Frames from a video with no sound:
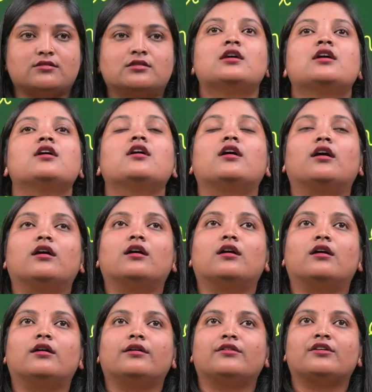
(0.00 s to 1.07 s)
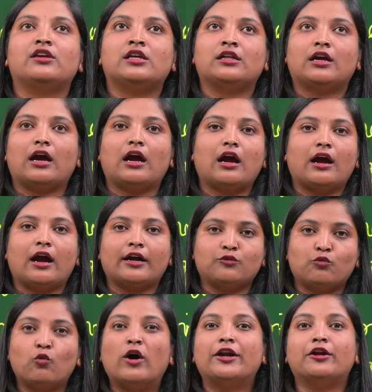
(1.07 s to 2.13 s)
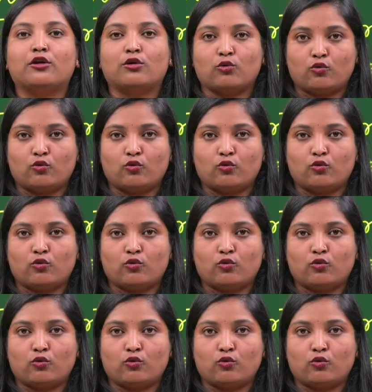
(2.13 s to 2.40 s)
at one roof.